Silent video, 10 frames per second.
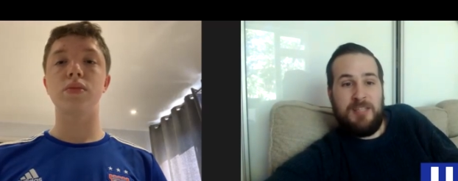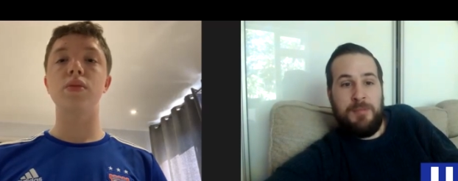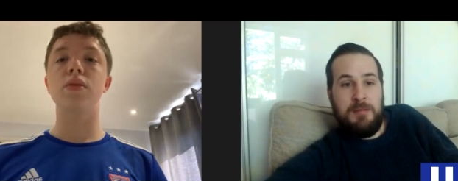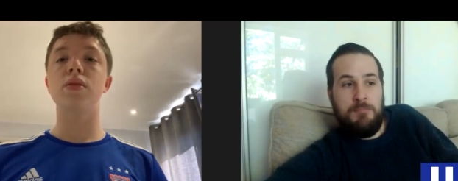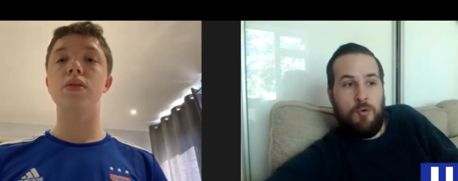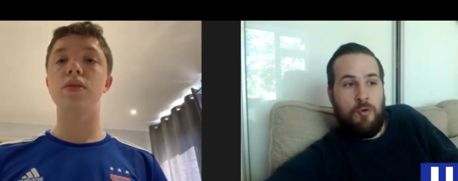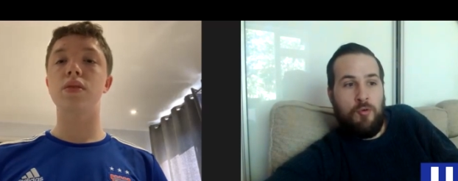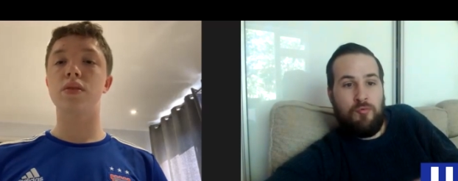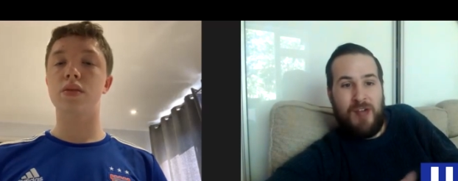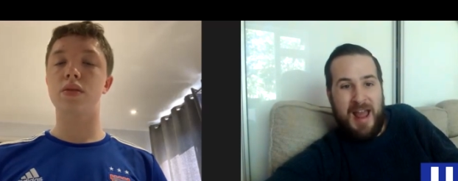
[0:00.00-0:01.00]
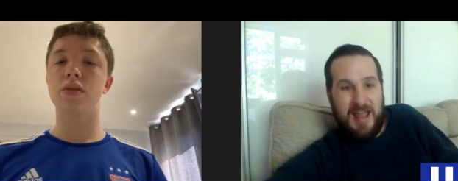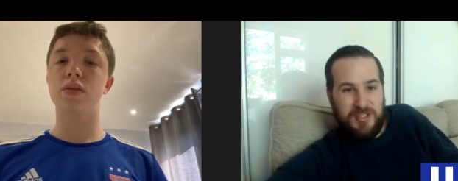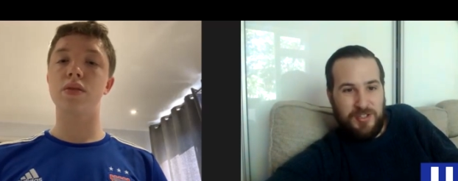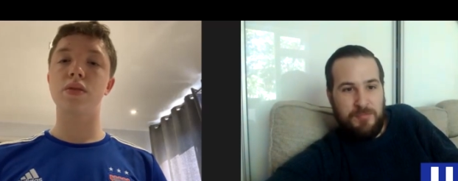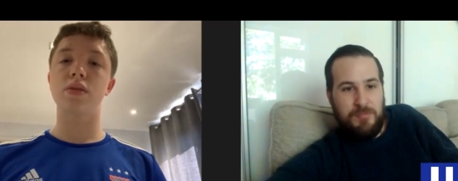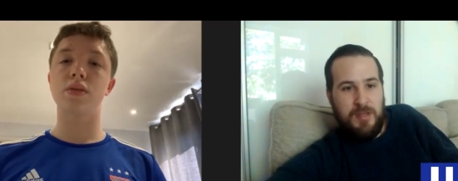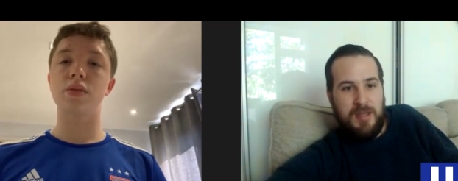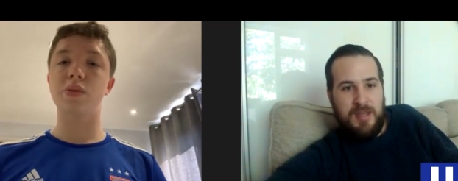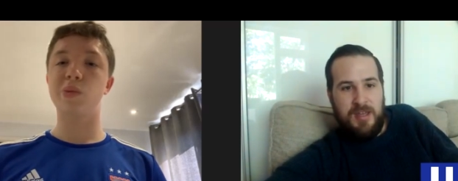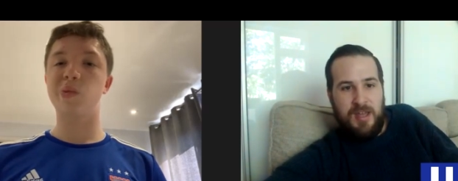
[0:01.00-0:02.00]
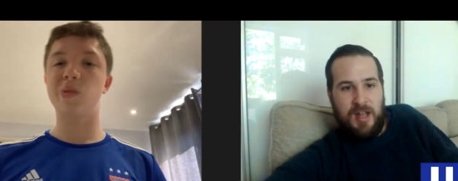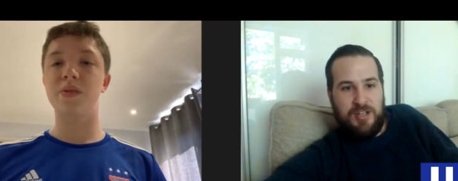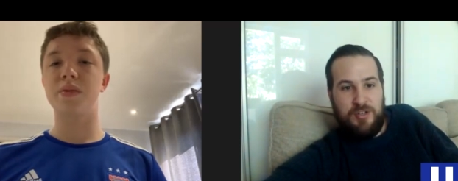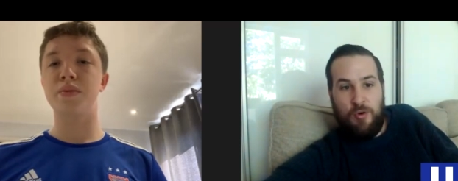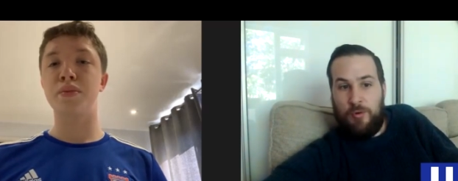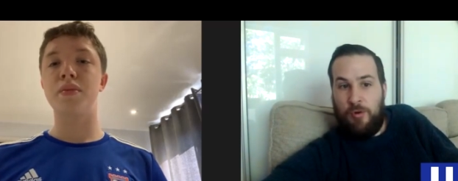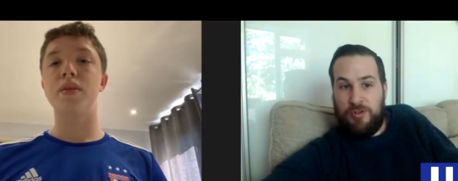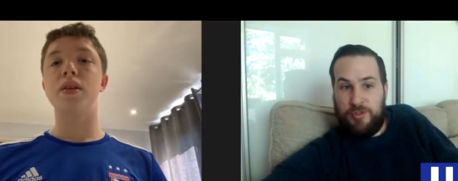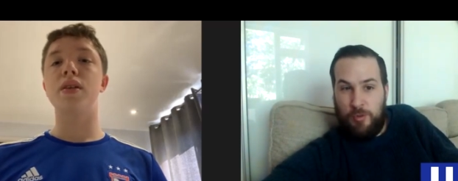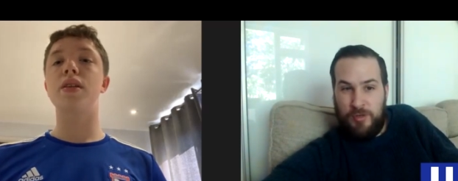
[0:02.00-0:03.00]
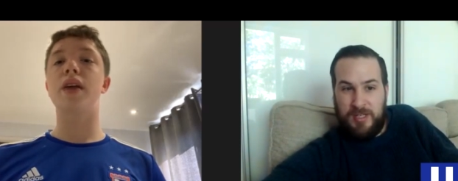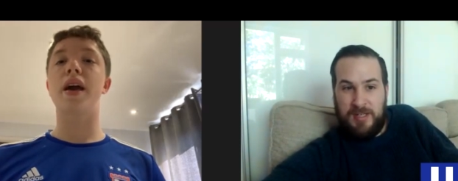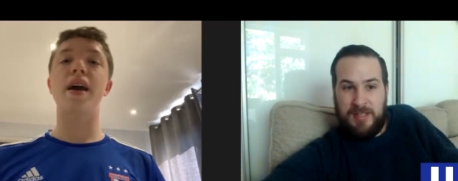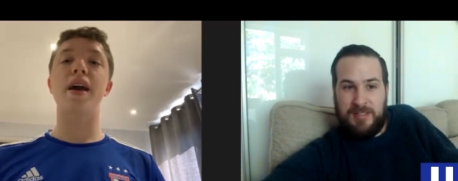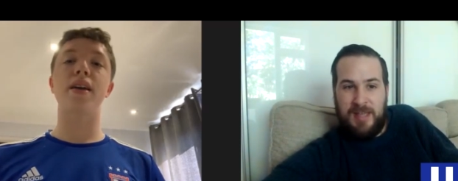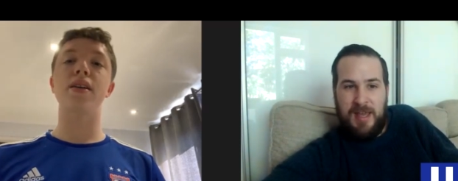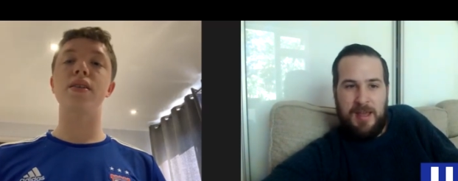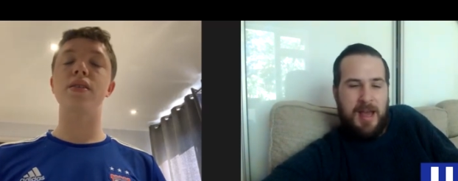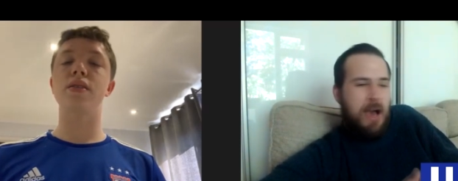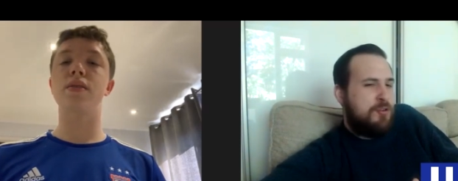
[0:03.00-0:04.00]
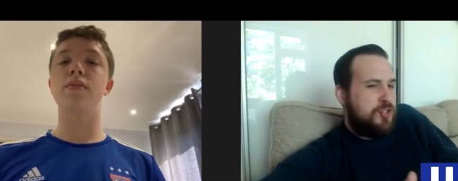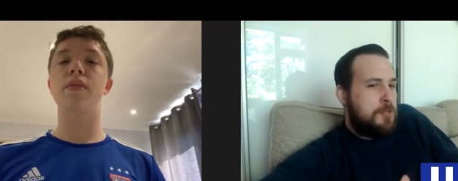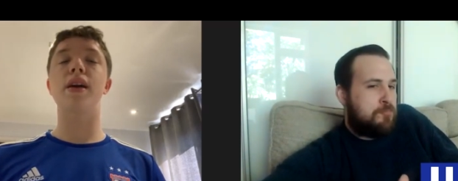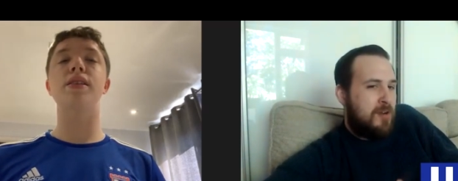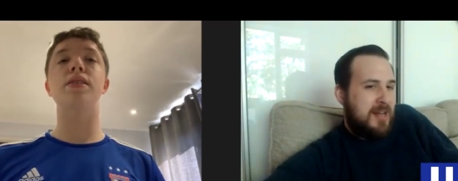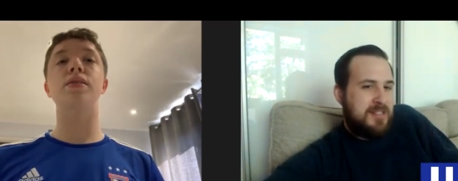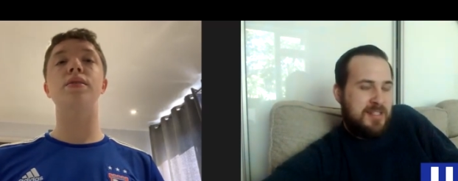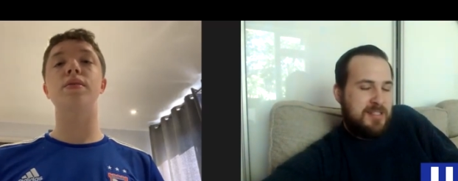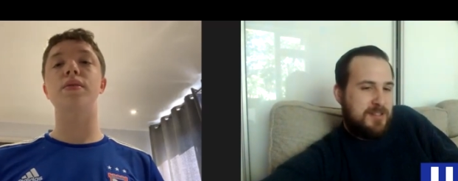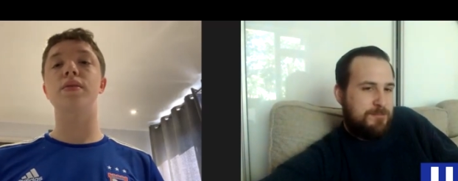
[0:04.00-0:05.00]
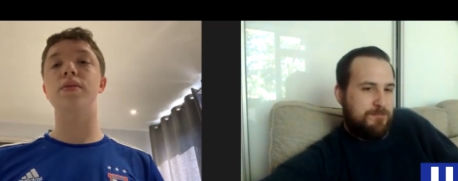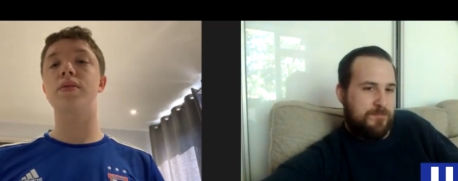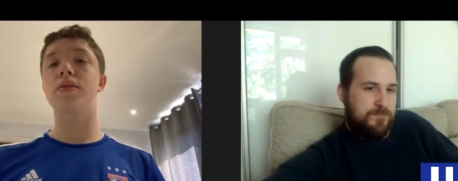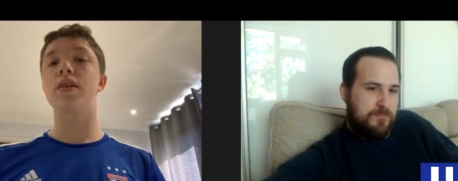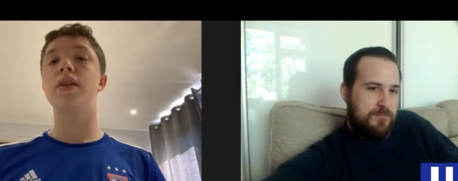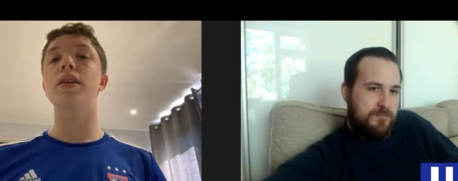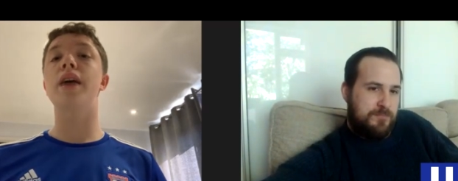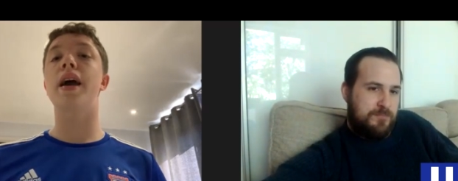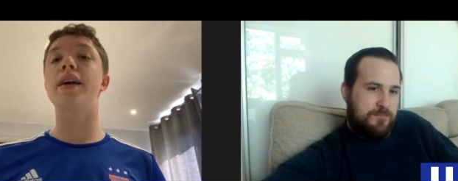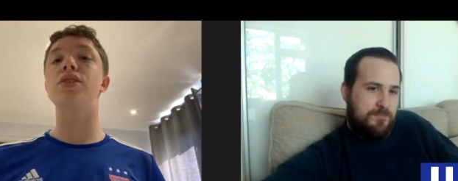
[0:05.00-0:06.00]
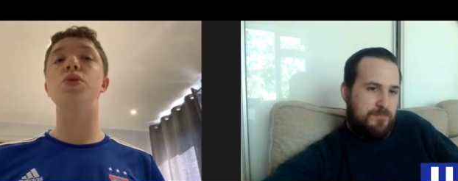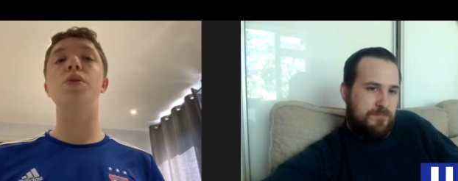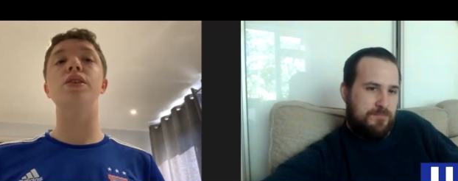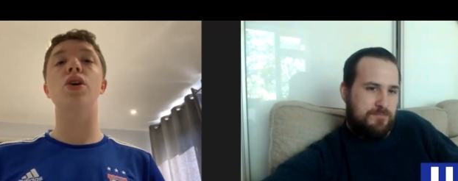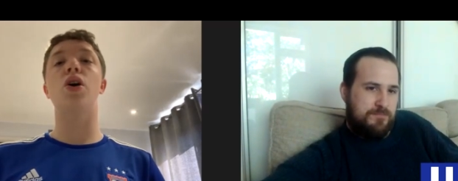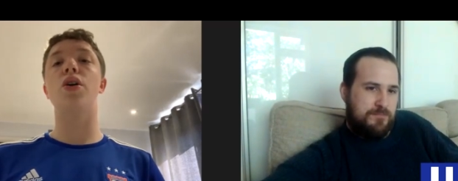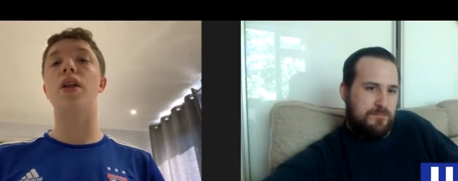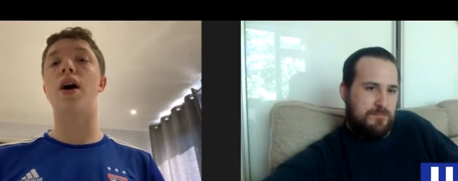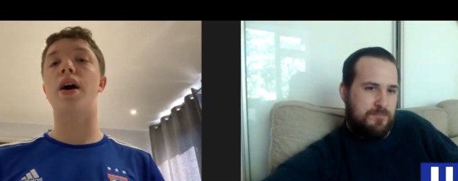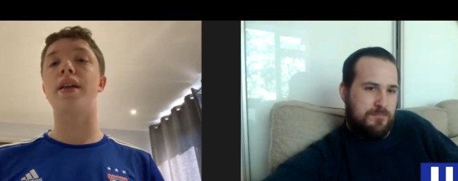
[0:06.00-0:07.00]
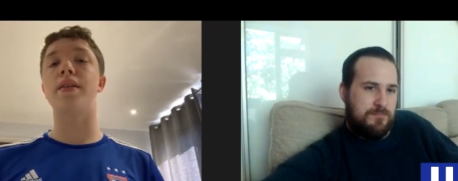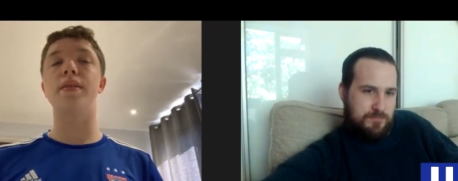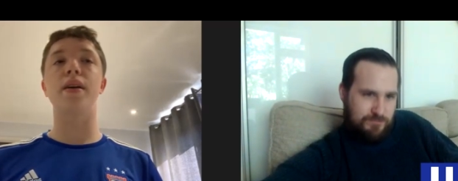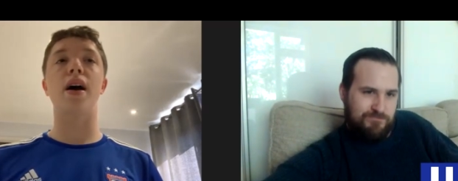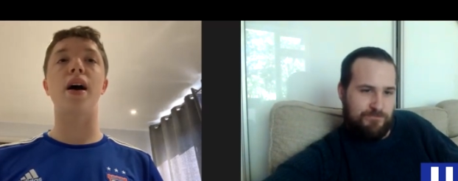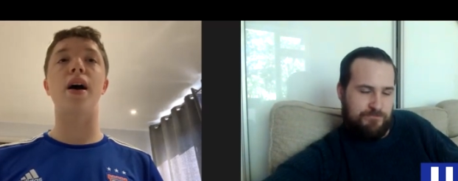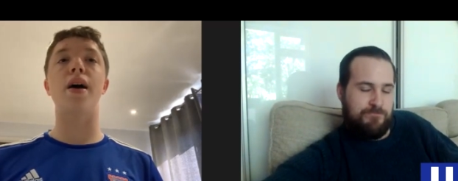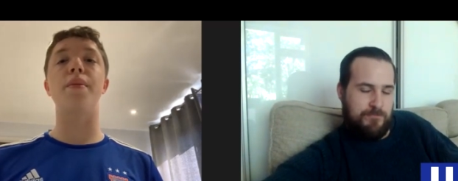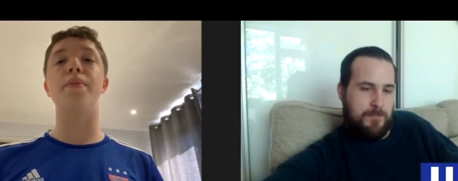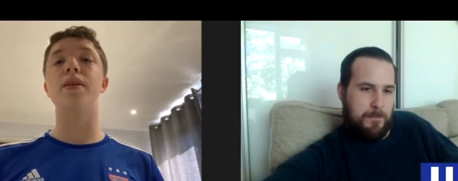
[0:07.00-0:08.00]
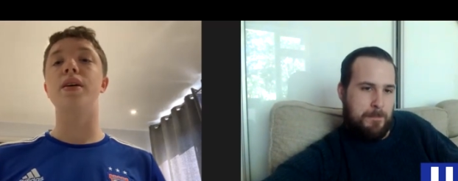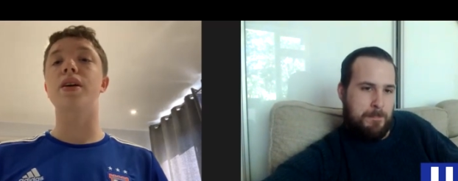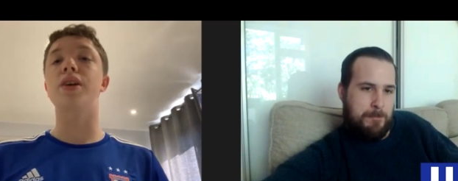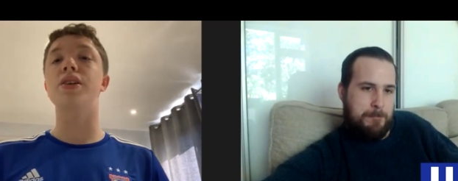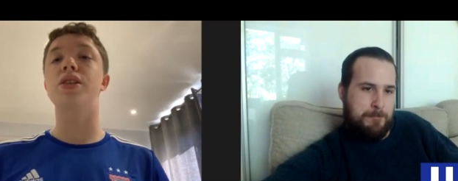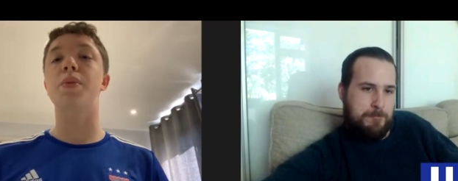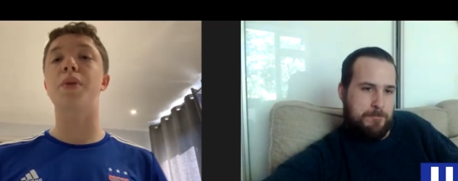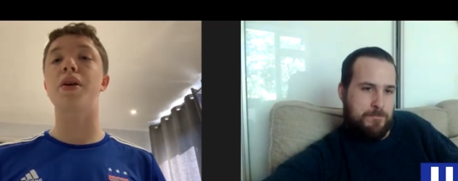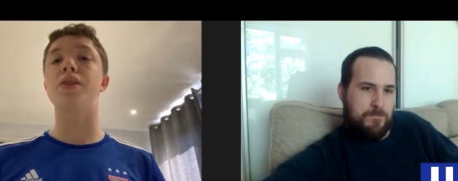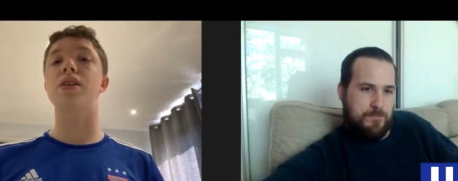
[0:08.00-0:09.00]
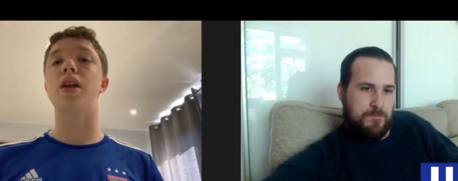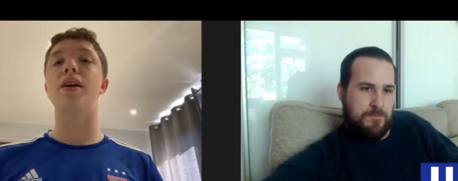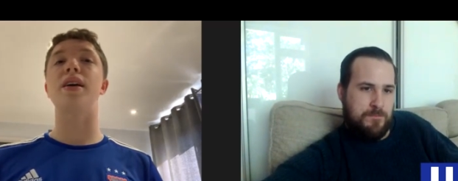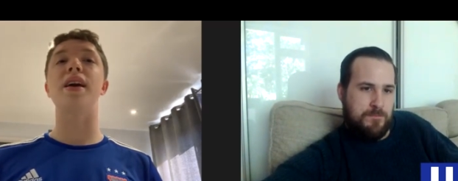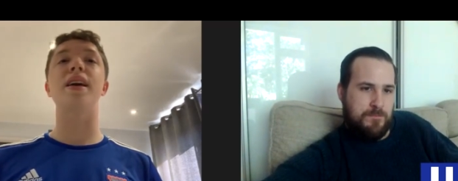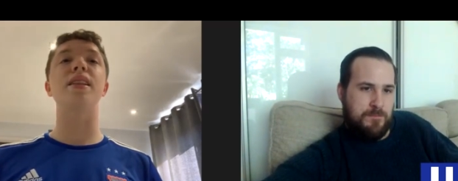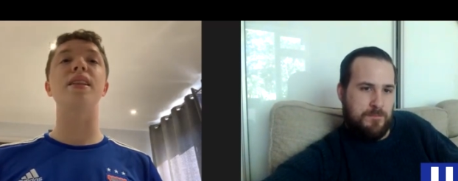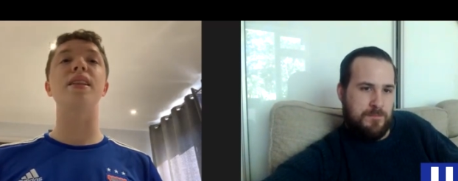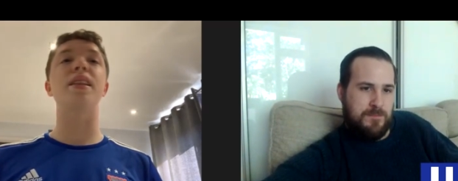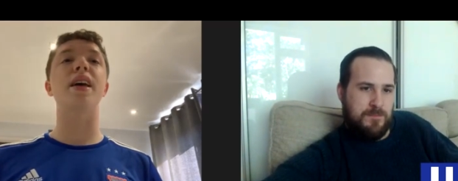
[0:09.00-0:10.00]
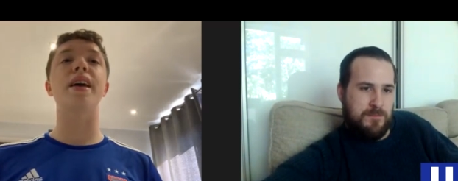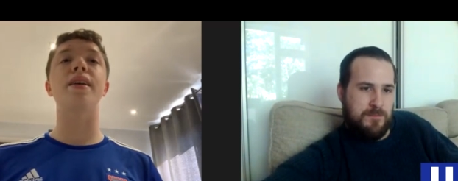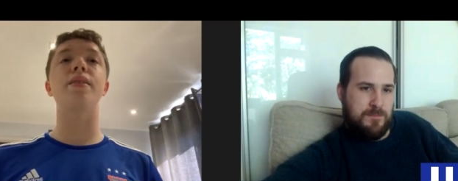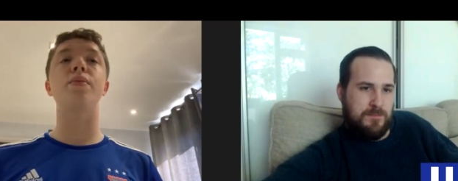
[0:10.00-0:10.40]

Speaker 1: a bit more random and you're not quite sure? Yeah. Uh, how do you it's,
Speaker 2: practice? Yeah, it's always online because um, the computer, like it, they